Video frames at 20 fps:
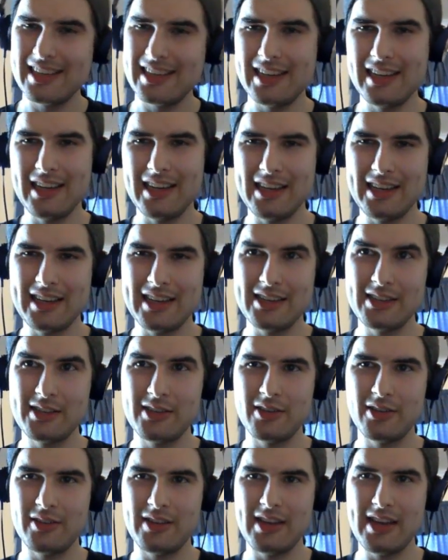I guess
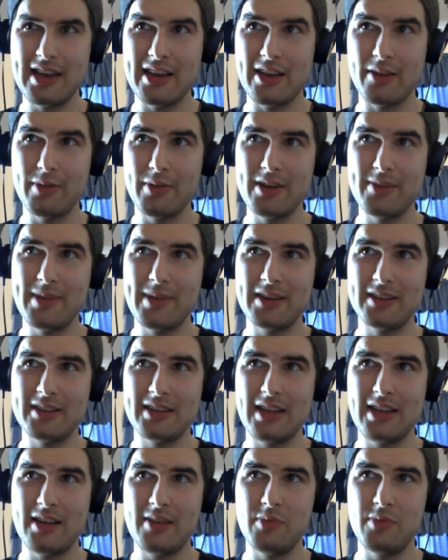so, yeah. I read about
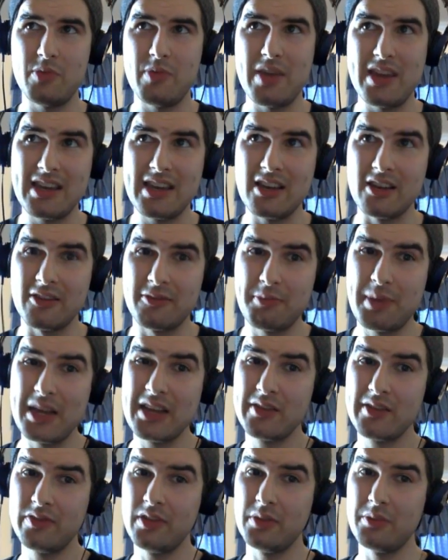the making of
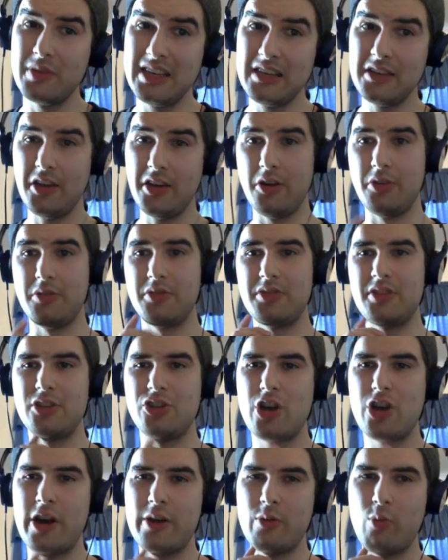Pink Flamingos, the
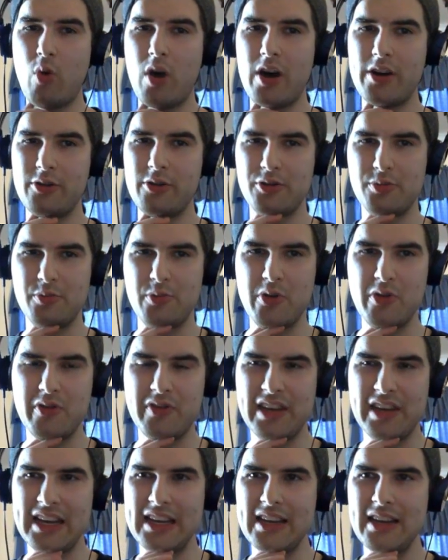John Waters
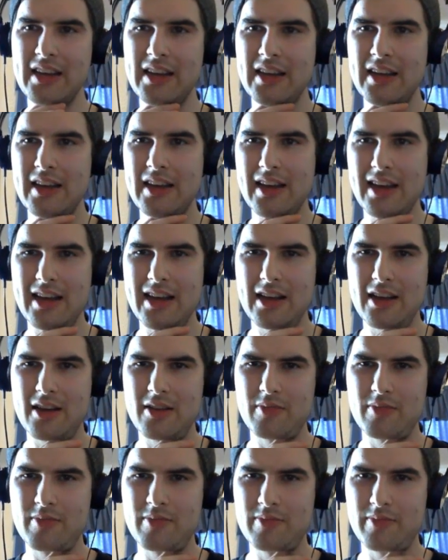movie.
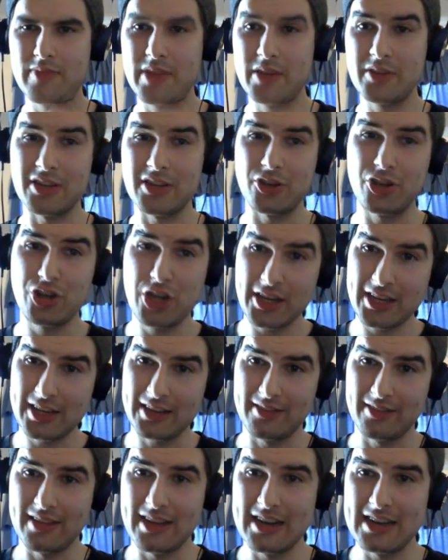There's a
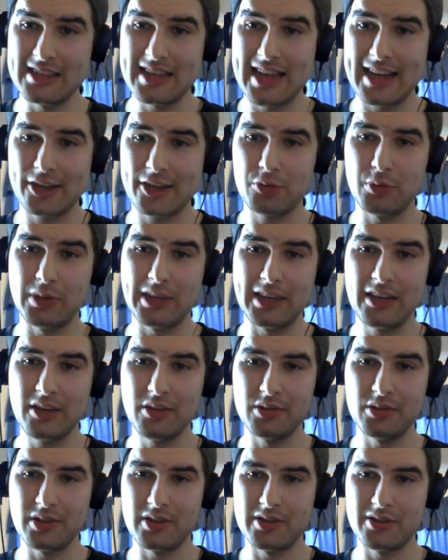chicken that is actually
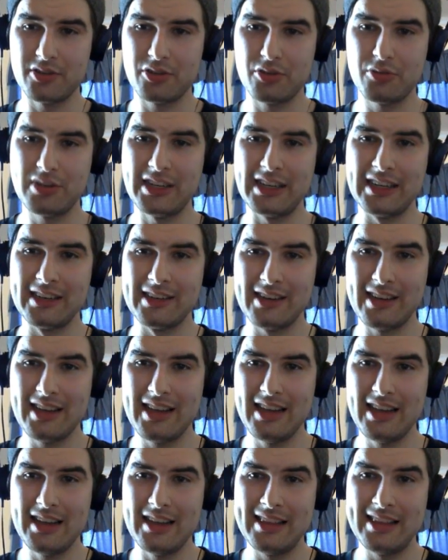killed on screen
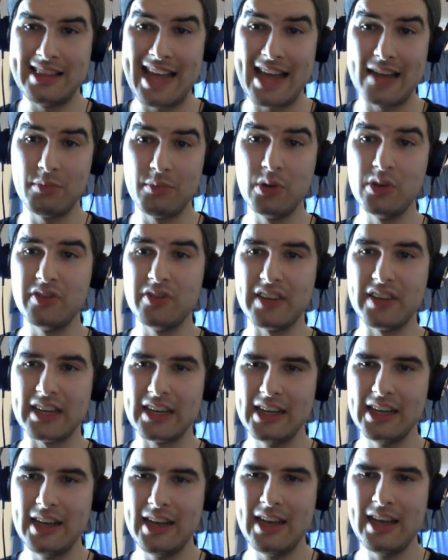in that movie.